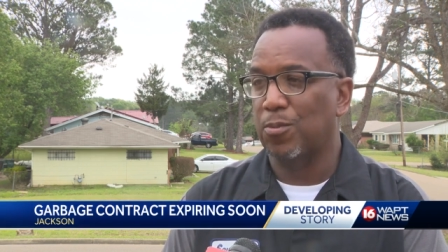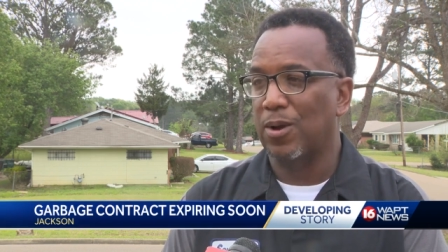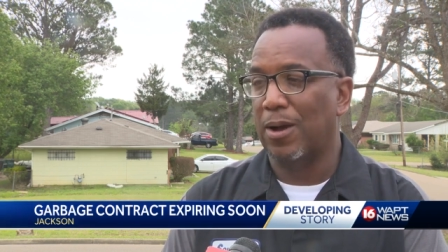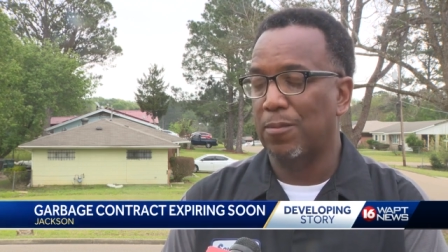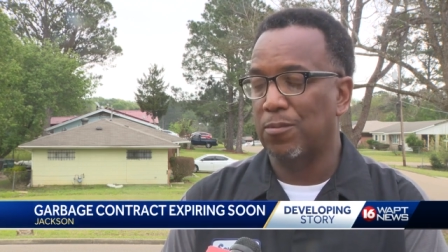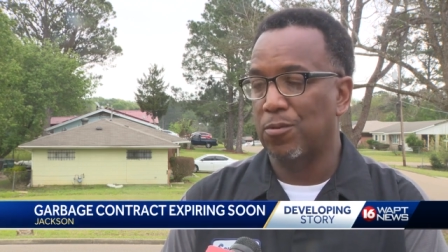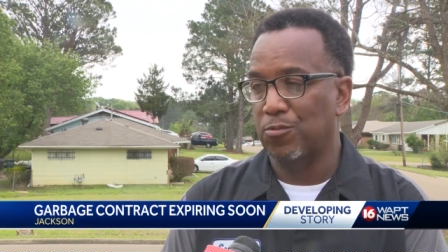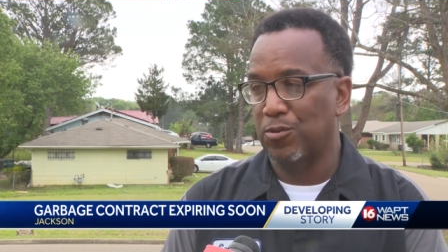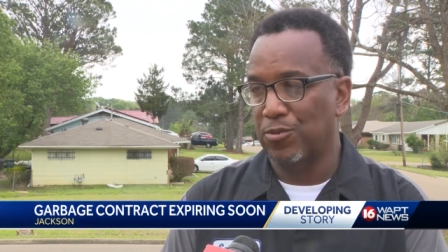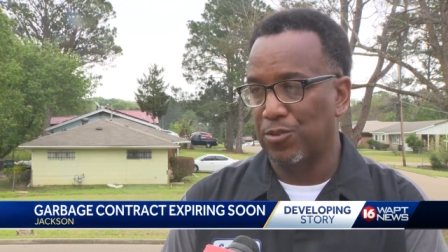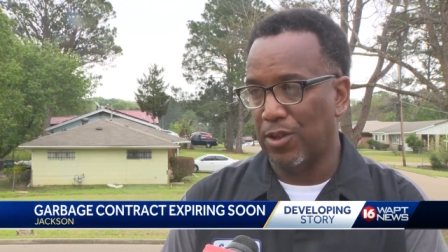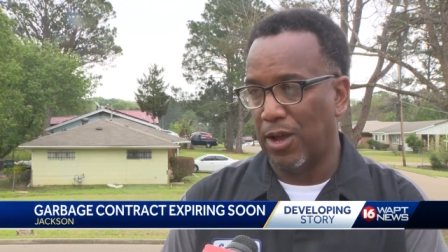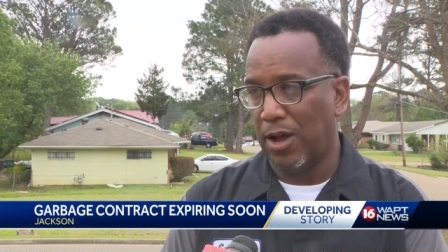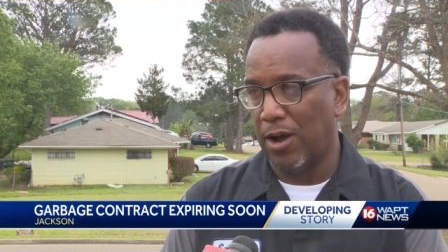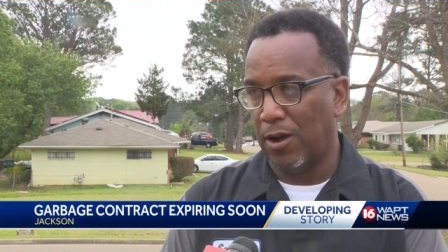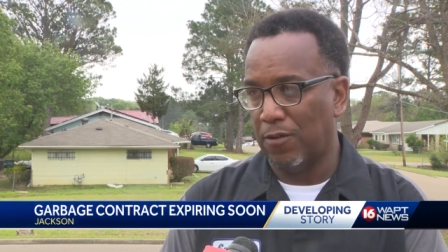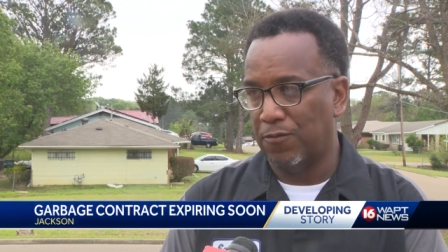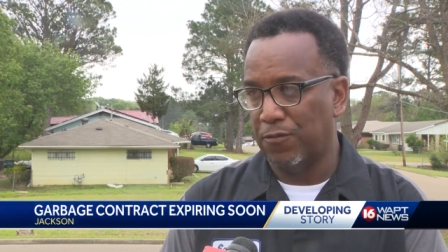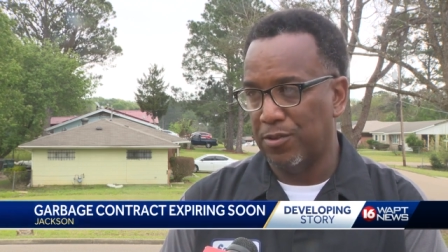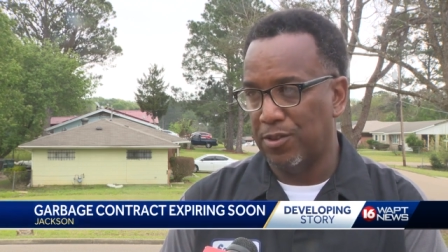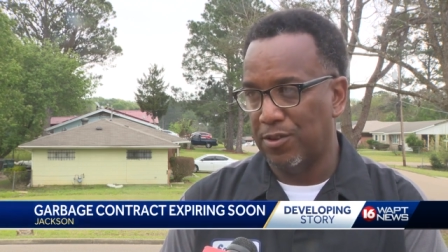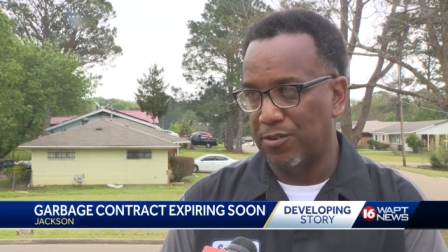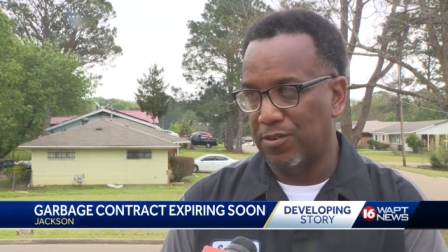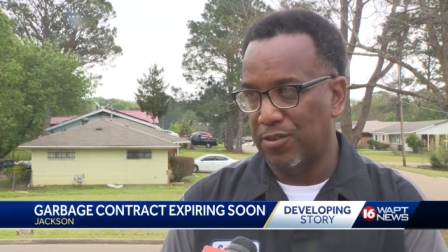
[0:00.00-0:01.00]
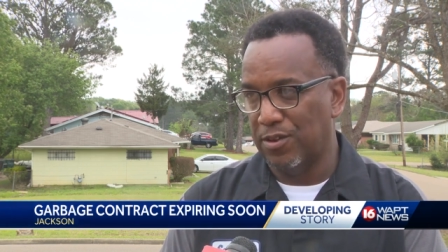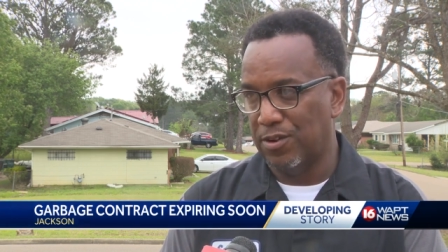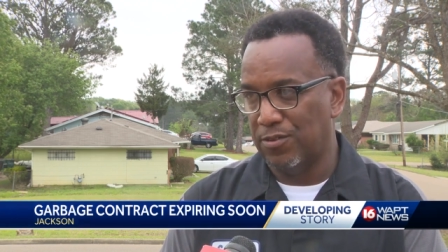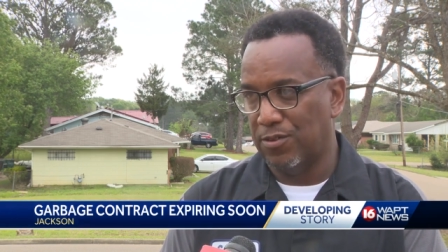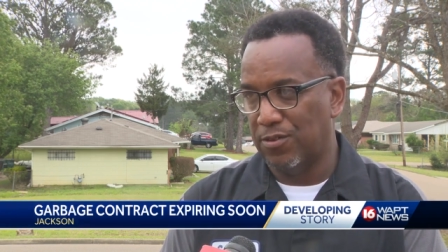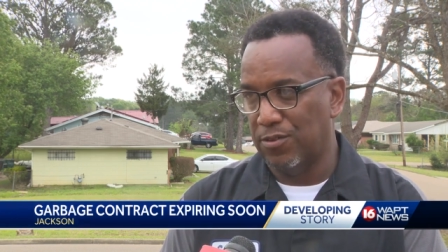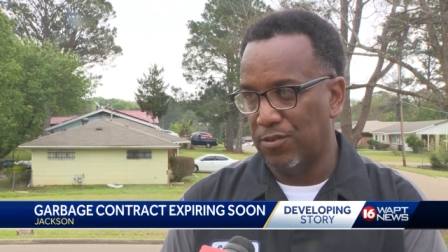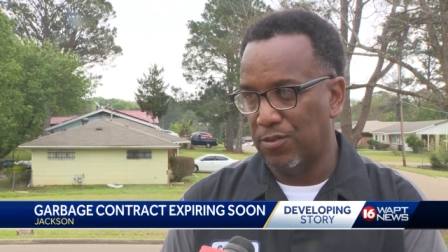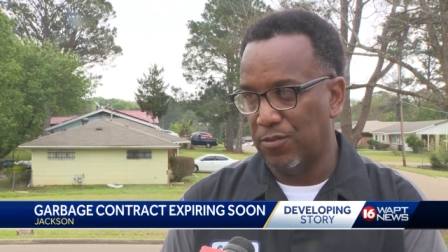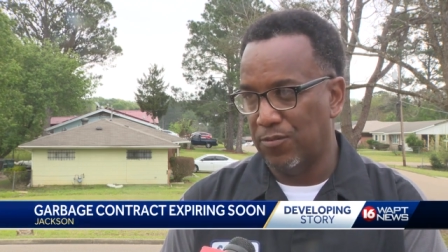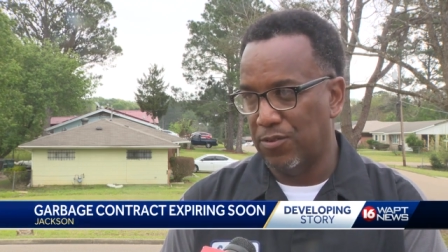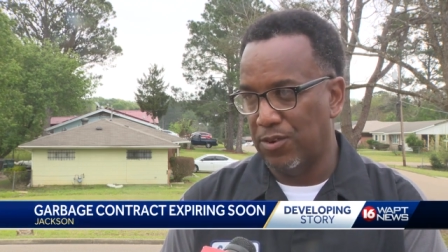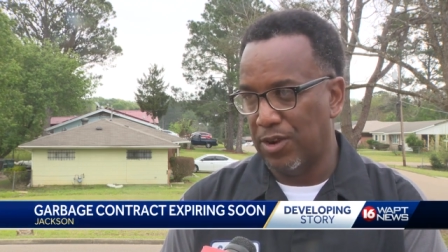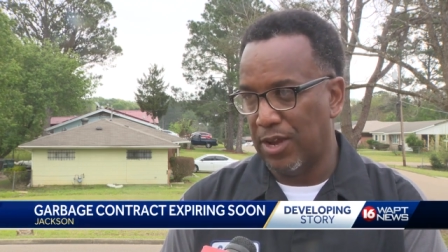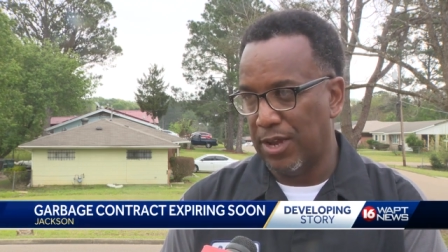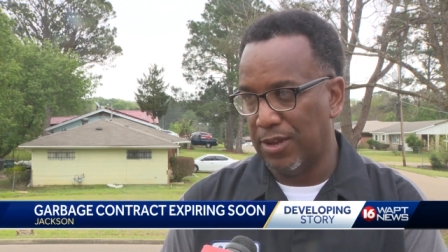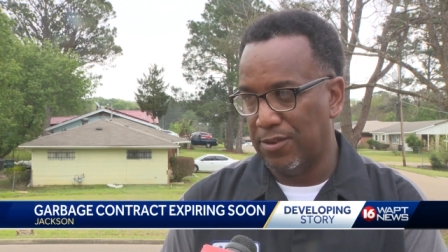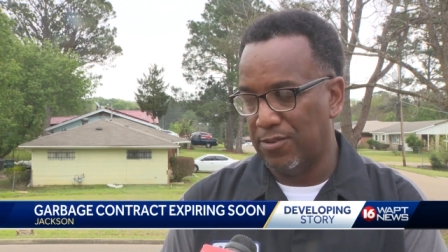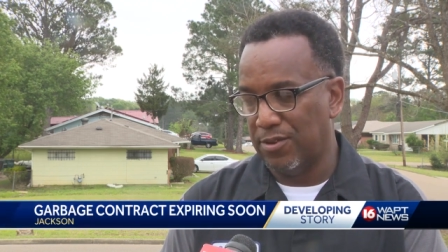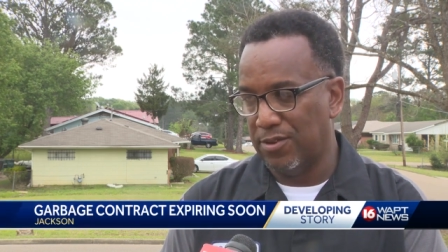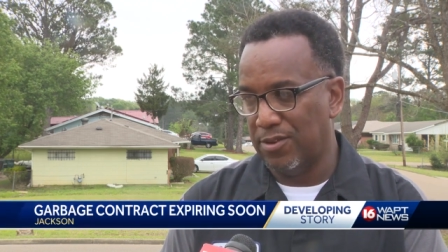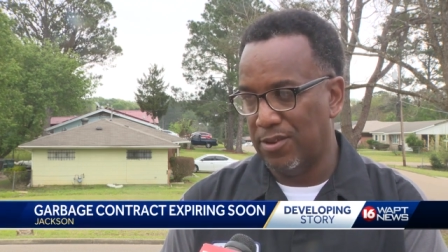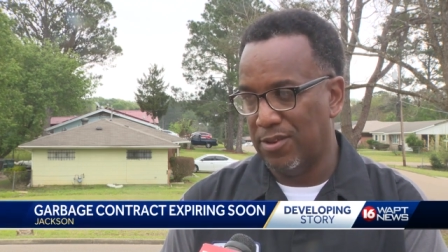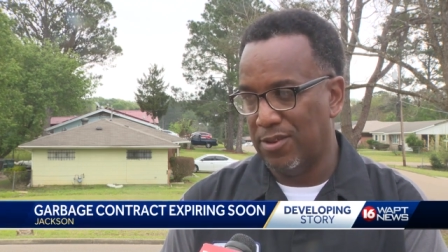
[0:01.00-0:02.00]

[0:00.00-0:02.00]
problem resolved for the citizens of Jackson.